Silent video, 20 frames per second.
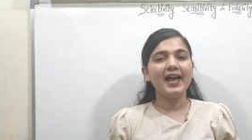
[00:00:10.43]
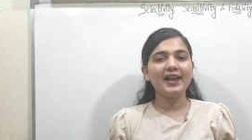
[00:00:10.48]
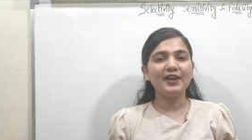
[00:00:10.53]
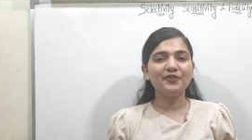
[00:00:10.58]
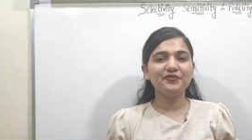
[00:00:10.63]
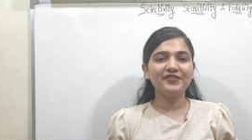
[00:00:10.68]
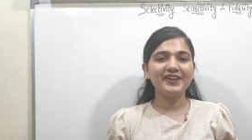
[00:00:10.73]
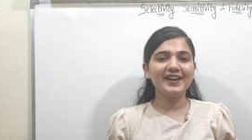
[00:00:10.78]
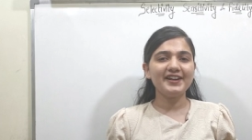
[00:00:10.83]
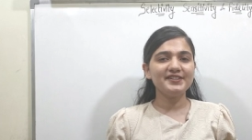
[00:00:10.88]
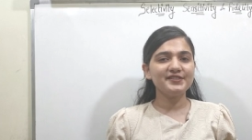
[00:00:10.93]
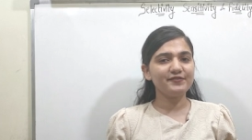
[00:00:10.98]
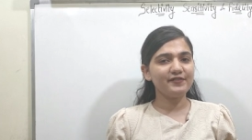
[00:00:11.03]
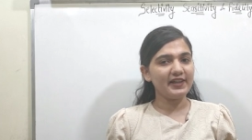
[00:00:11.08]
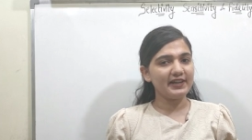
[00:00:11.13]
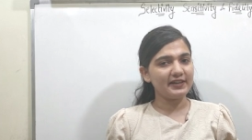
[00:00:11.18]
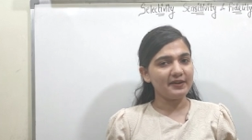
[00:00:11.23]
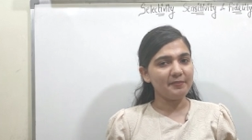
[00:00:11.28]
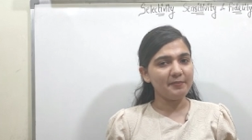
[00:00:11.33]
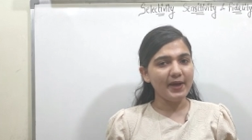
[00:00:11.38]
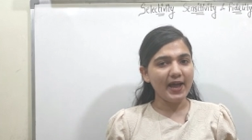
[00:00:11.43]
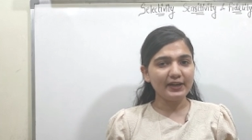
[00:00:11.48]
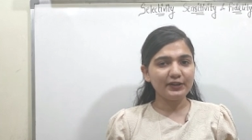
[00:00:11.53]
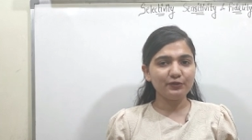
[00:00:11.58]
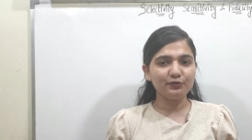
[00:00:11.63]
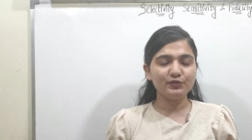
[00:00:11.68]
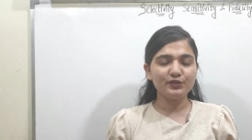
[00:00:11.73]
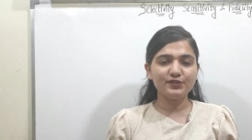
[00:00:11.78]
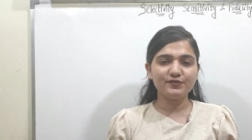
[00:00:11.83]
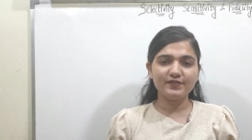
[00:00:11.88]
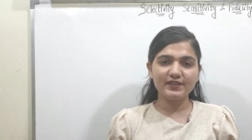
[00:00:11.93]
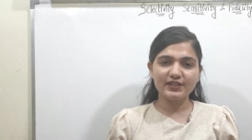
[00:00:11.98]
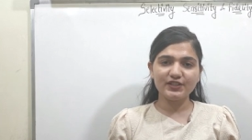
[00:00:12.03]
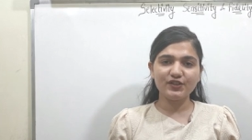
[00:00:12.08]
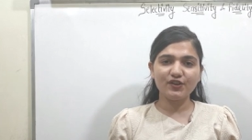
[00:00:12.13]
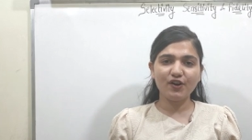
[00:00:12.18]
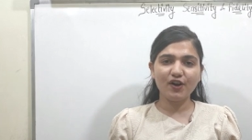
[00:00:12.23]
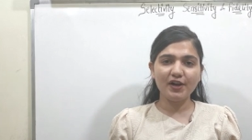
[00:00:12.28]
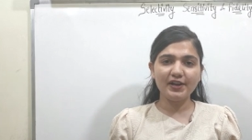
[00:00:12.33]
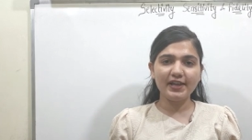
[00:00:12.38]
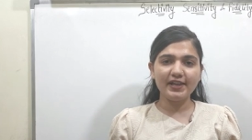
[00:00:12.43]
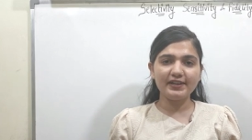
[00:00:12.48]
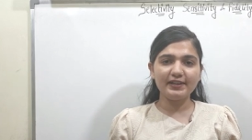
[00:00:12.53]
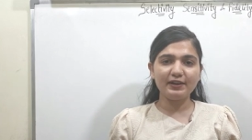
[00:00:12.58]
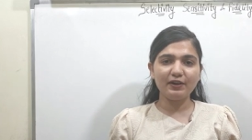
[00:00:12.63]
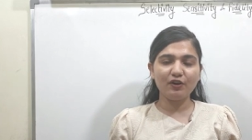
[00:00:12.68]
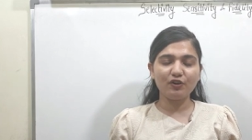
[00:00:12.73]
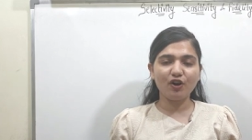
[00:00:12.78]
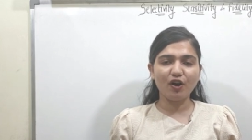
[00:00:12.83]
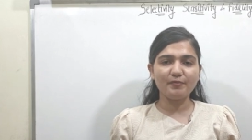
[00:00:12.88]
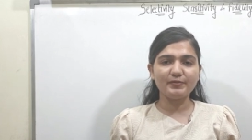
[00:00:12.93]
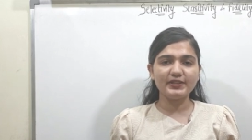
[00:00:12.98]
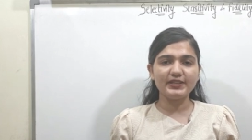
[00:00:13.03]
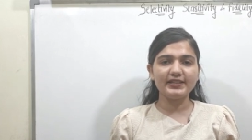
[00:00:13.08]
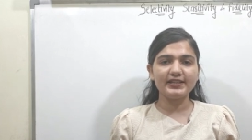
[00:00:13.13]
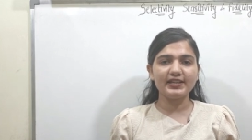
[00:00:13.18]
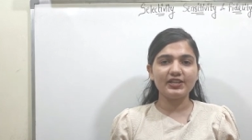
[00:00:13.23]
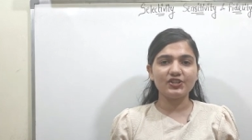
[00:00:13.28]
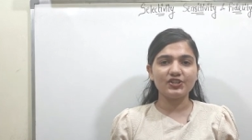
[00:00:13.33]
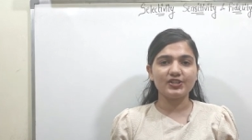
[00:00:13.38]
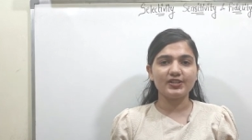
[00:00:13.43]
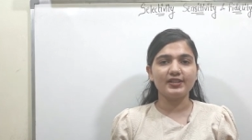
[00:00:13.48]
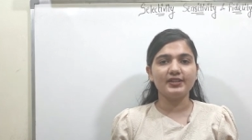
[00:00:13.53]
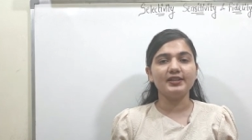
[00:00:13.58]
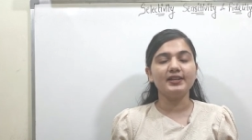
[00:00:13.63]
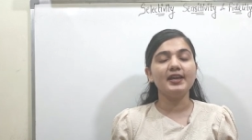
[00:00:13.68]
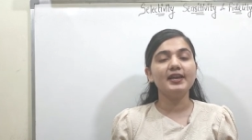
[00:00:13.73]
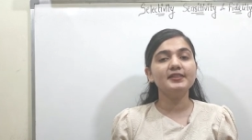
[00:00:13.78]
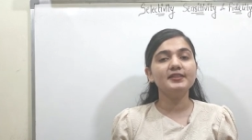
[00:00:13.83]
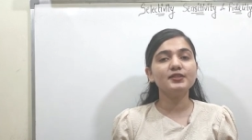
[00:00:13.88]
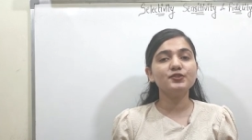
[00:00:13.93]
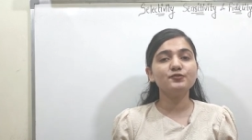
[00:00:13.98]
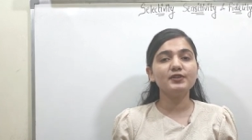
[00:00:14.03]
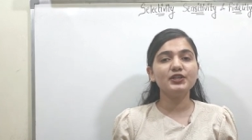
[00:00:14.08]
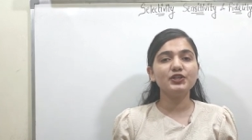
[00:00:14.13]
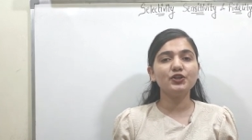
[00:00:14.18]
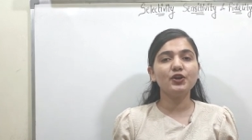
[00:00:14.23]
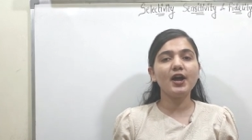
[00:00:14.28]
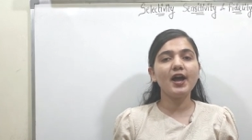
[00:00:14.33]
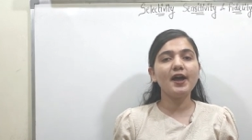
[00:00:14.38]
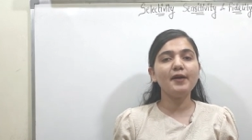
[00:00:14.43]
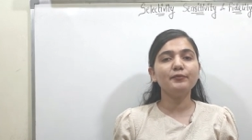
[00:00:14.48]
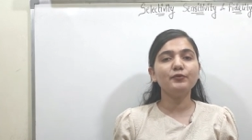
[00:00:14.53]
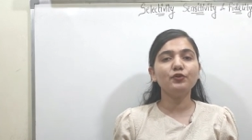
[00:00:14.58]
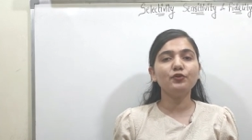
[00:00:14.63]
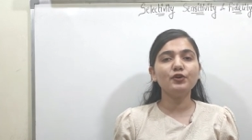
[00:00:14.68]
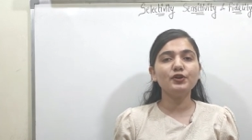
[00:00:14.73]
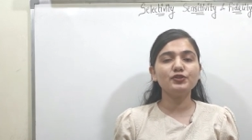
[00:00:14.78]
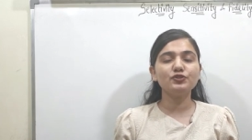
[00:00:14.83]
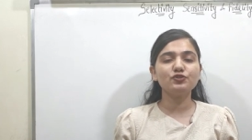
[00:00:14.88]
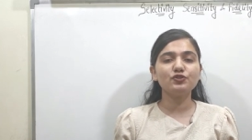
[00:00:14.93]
Hello friends, welcome back to this video on analog communication. In this video, I am going